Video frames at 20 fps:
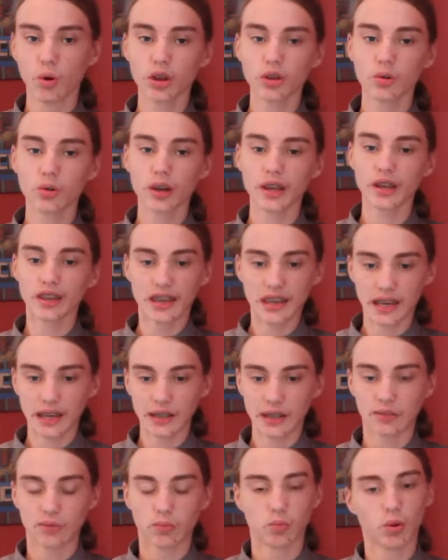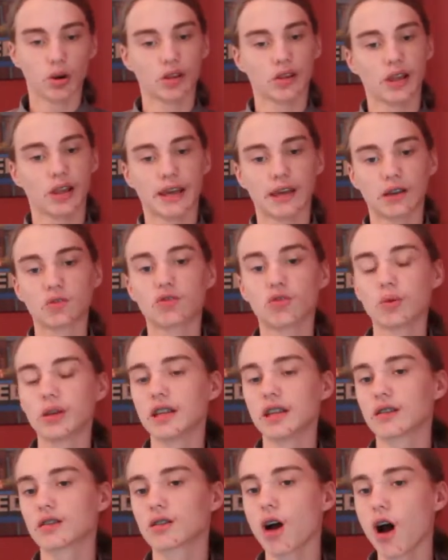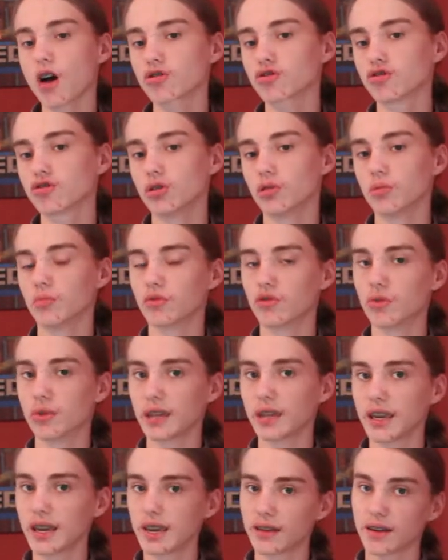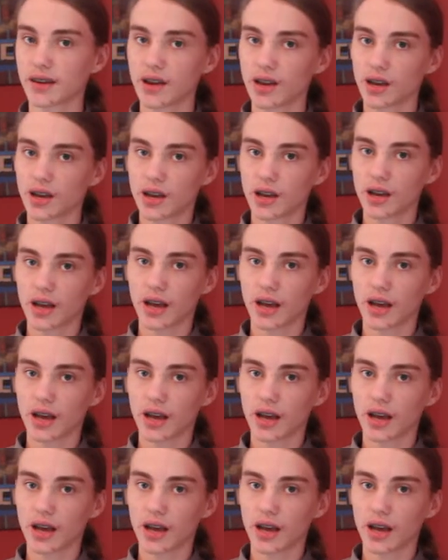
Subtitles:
What do we need? What, like, do we need costumes? Do we need